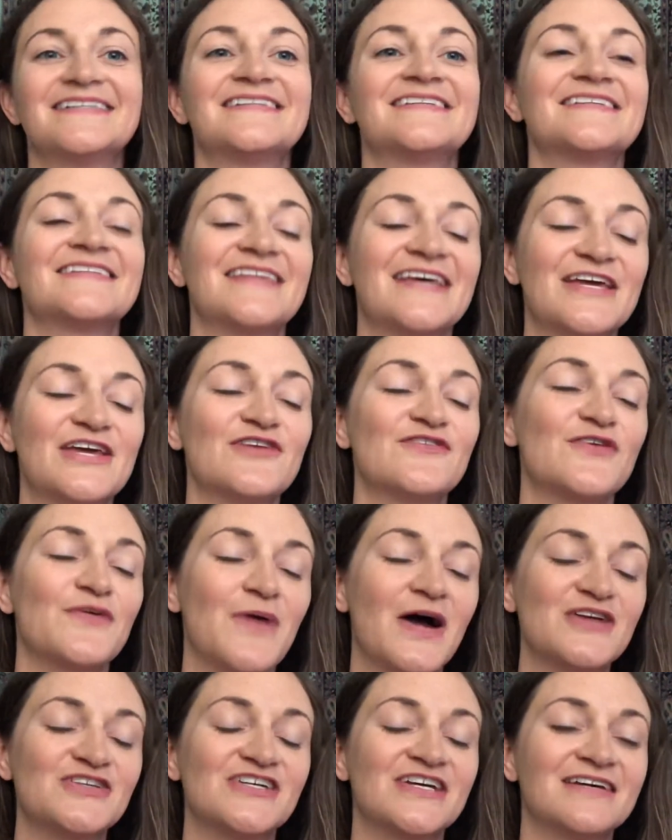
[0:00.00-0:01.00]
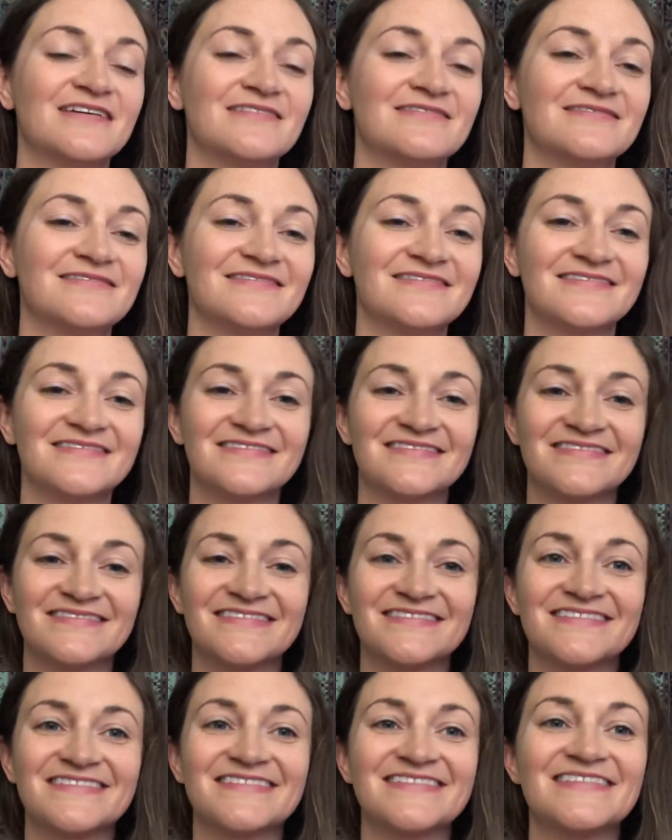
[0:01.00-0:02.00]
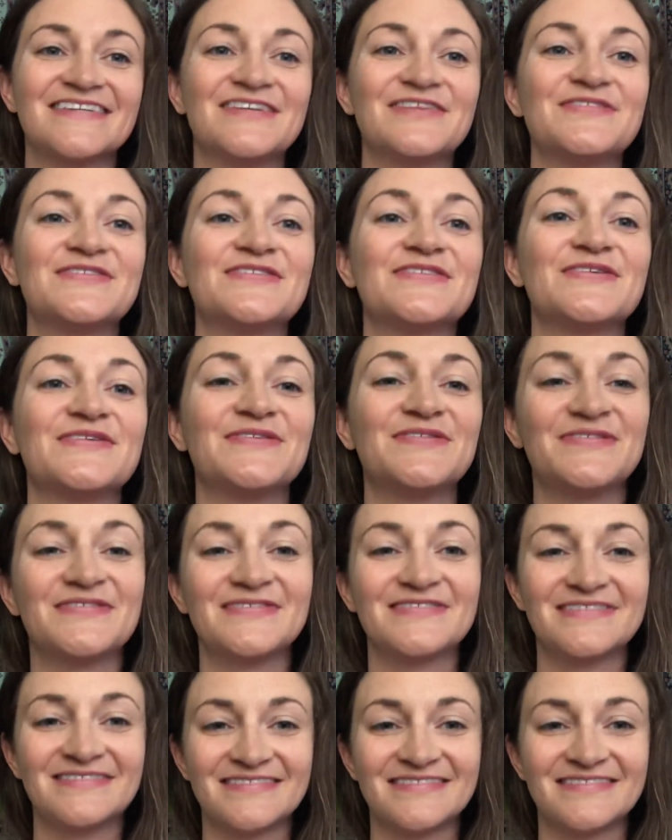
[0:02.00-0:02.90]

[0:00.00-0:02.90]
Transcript: Thank you for watching. See you soon.